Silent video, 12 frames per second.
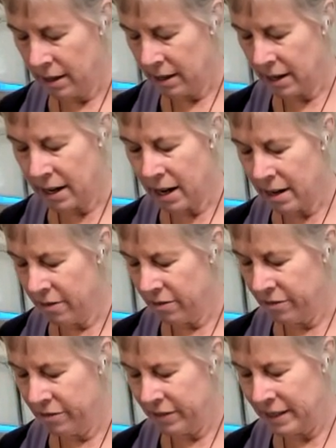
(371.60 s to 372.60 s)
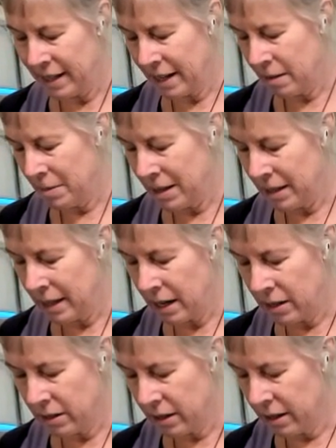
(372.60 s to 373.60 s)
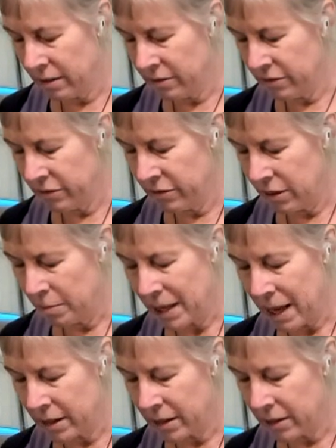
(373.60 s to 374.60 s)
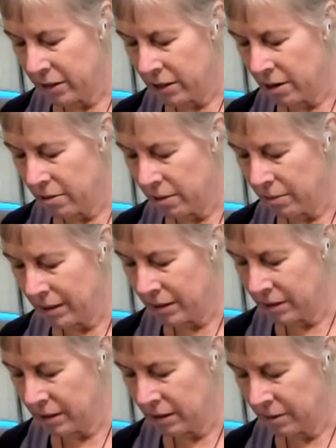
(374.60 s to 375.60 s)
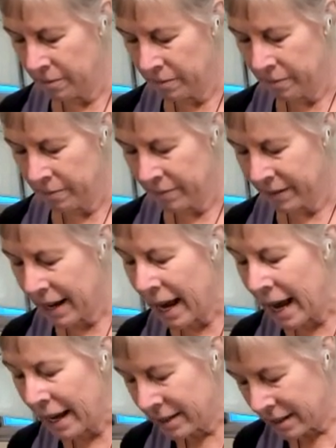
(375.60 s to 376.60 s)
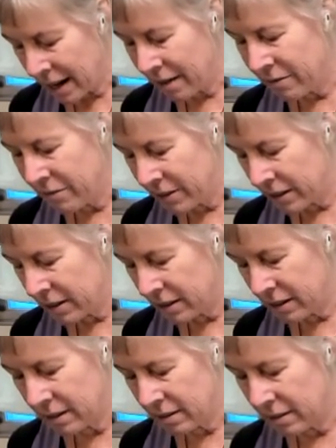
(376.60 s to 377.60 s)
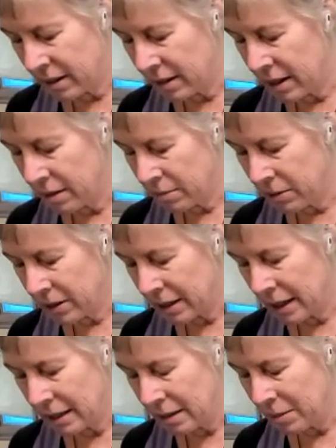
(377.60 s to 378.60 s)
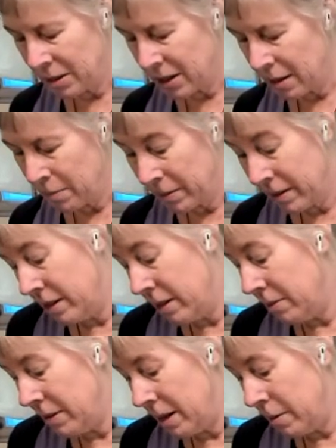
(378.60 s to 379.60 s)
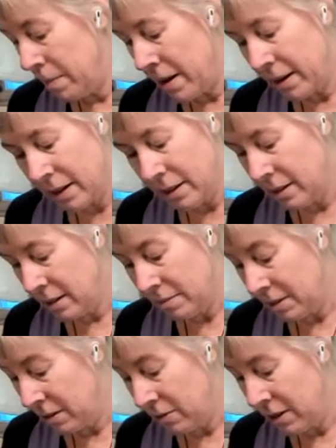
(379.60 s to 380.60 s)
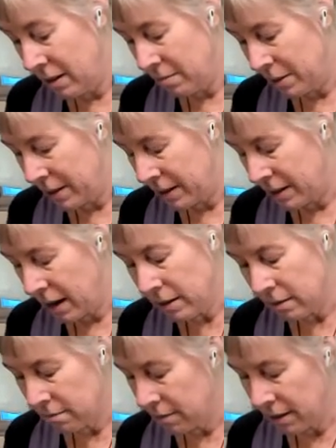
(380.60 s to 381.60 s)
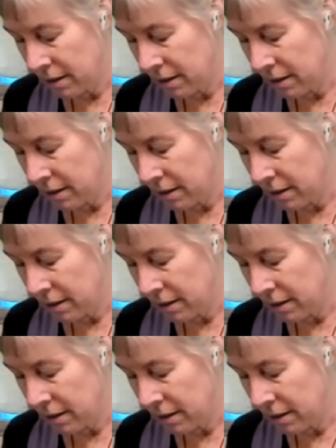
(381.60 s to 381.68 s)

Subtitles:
And I kind of stuck them in the center of the platter so it wasn't as obvious that they were slightly misshapen, because there was an air pocket and you can't predict that.